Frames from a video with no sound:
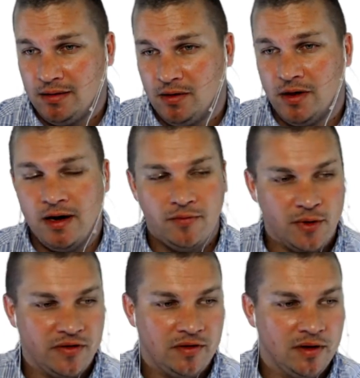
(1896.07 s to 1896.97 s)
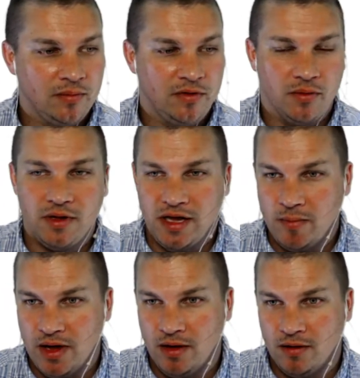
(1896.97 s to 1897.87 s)
You're invoicing them through the
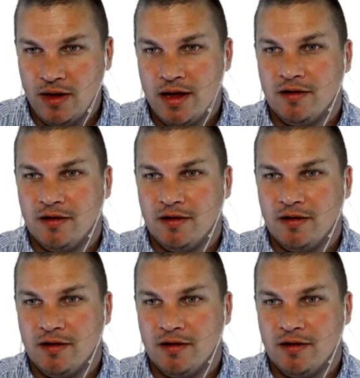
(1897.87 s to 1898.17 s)
email,